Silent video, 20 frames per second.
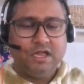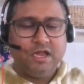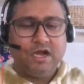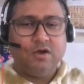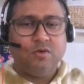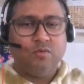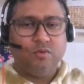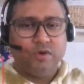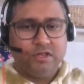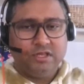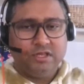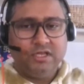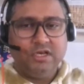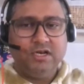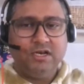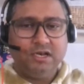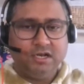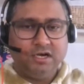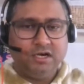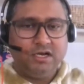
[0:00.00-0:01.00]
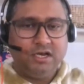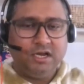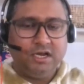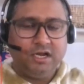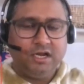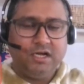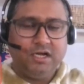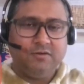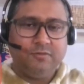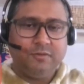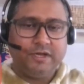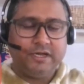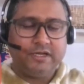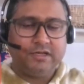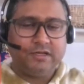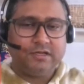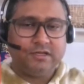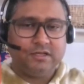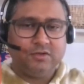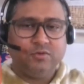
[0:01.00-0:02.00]
And within Learning Hub,
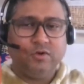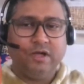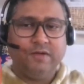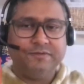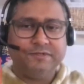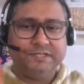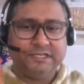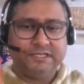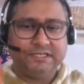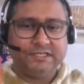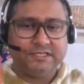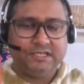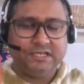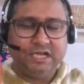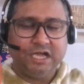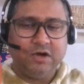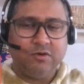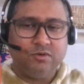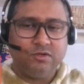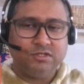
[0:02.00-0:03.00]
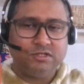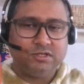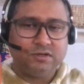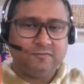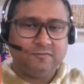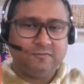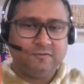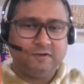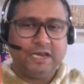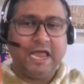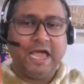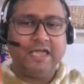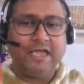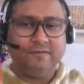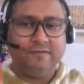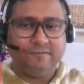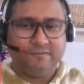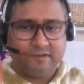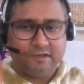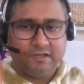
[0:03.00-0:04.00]
you have 60 hours of
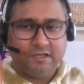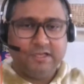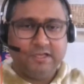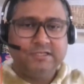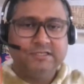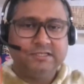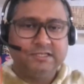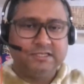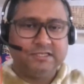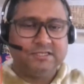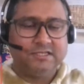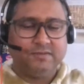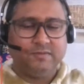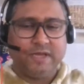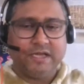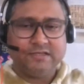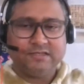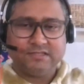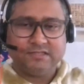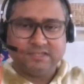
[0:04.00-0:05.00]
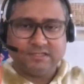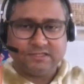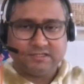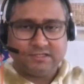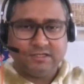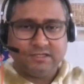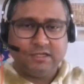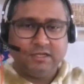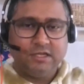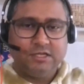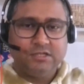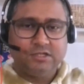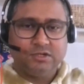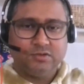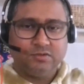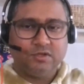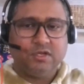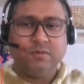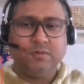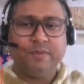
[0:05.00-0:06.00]
live system access, so
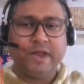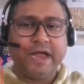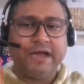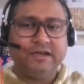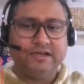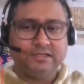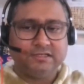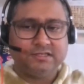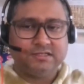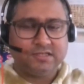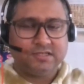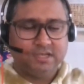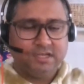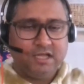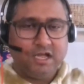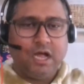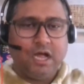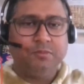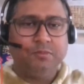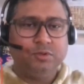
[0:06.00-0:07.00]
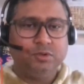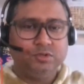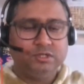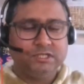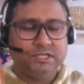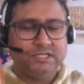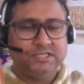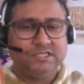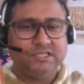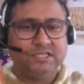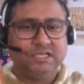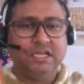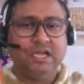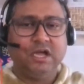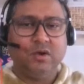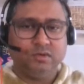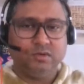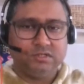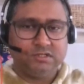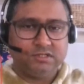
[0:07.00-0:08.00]
you can practice up to 60
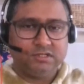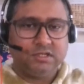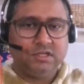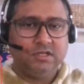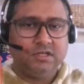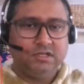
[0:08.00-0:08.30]
hours,